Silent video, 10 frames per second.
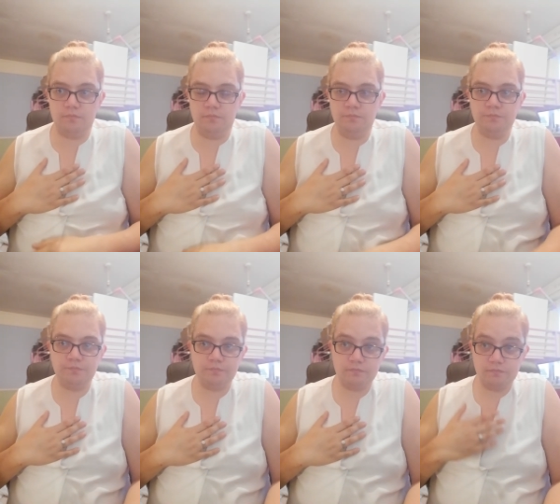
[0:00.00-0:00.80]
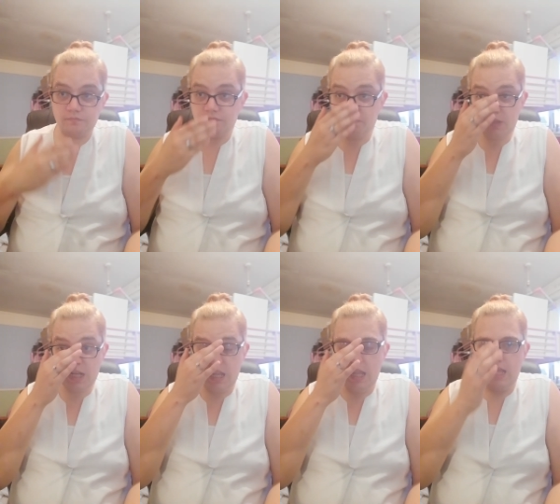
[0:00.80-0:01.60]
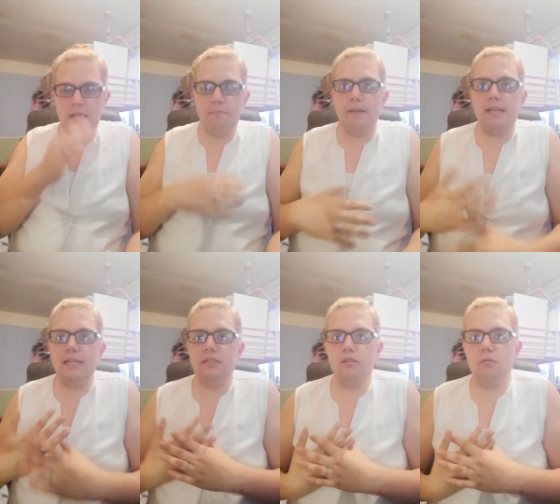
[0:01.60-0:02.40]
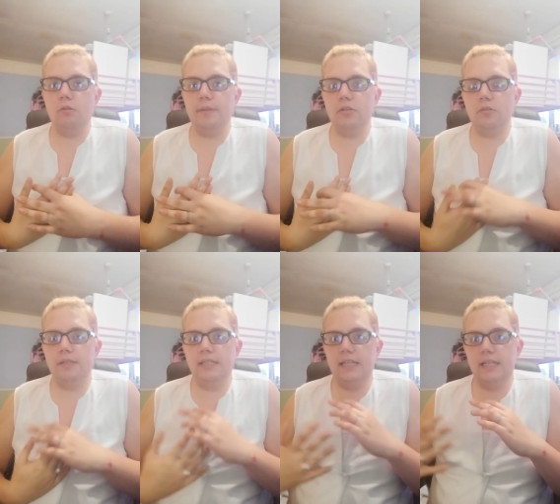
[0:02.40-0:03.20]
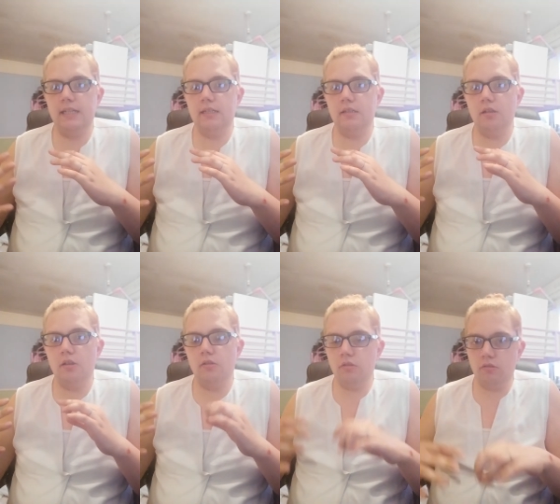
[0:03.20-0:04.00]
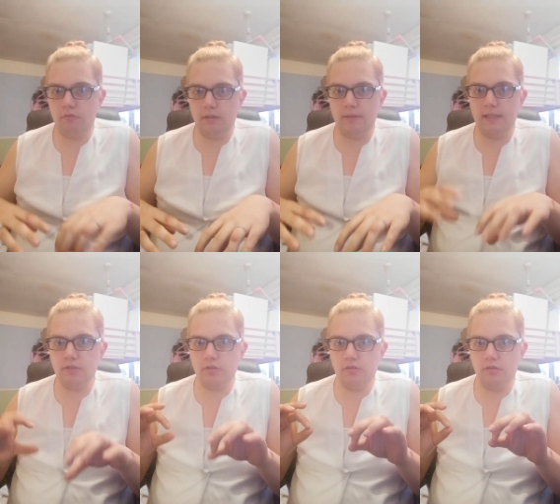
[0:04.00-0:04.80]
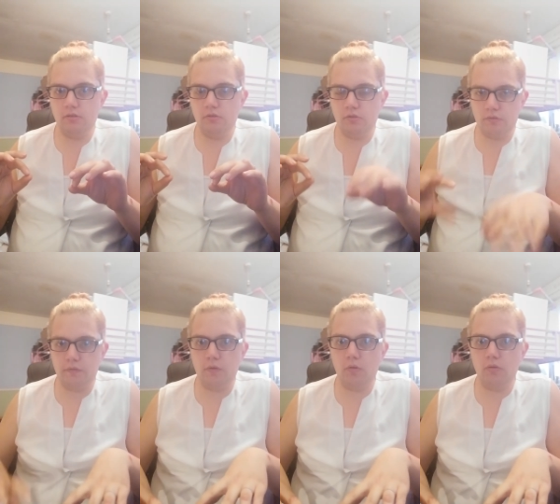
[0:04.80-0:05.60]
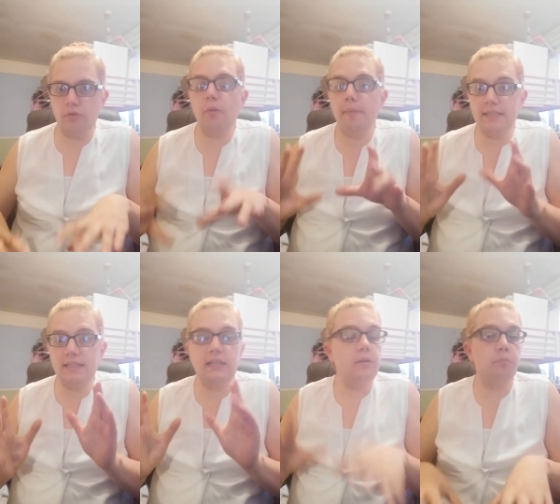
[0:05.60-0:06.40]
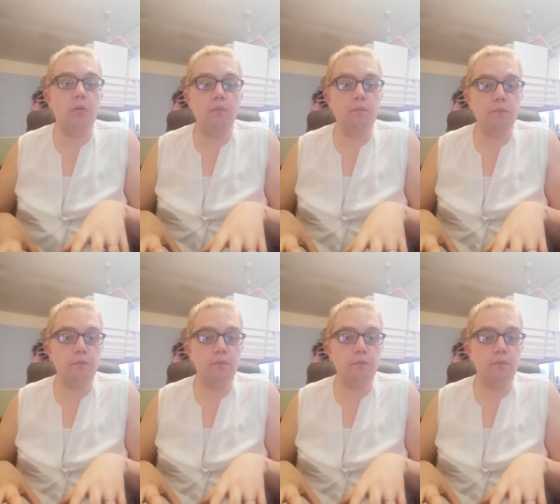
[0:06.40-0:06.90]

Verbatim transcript: My letter will be coming in three weeks to four, so basically a month.